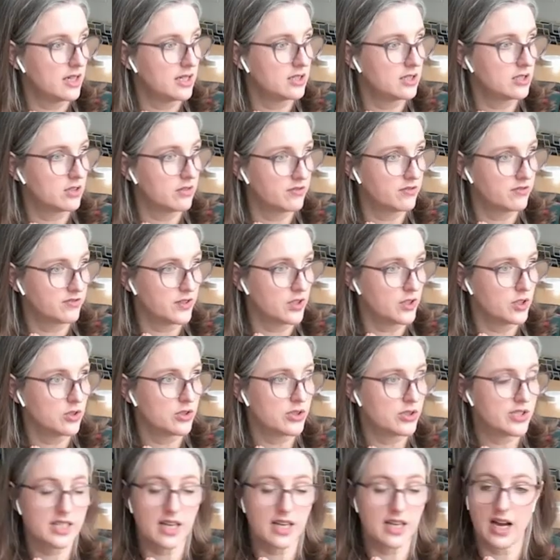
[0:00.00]
a
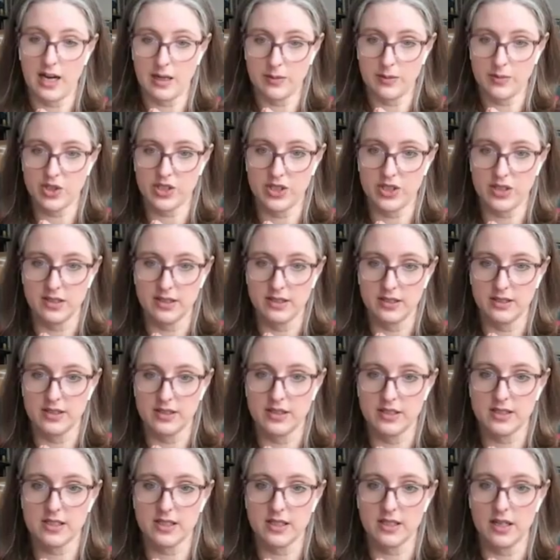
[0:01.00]
diverse
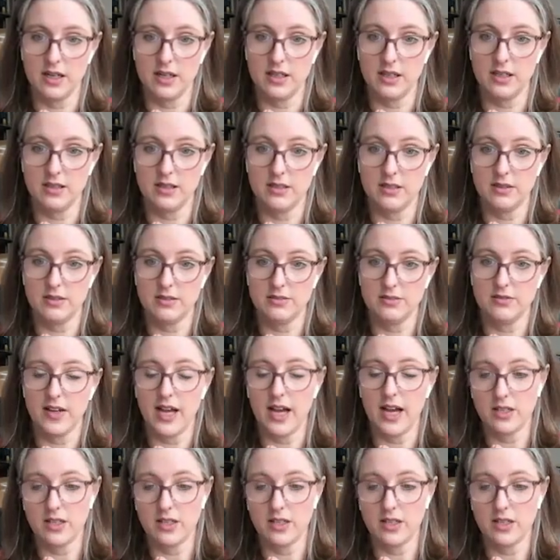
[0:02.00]
options of